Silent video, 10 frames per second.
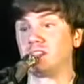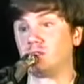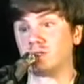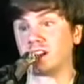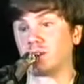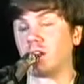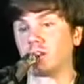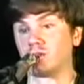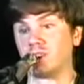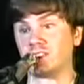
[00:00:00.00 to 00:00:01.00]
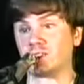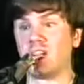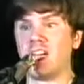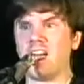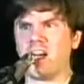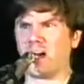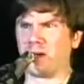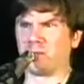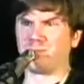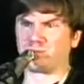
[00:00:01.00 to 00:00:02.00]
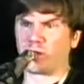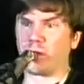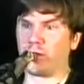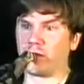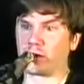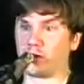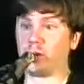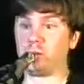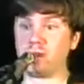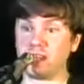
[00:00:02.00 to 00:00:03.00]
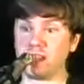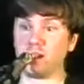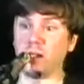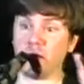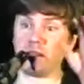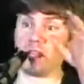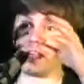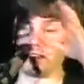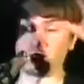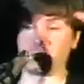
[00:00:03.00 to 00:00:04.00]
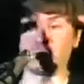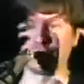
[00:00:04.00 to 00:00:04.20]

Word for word: new technologies. Um, there could be additional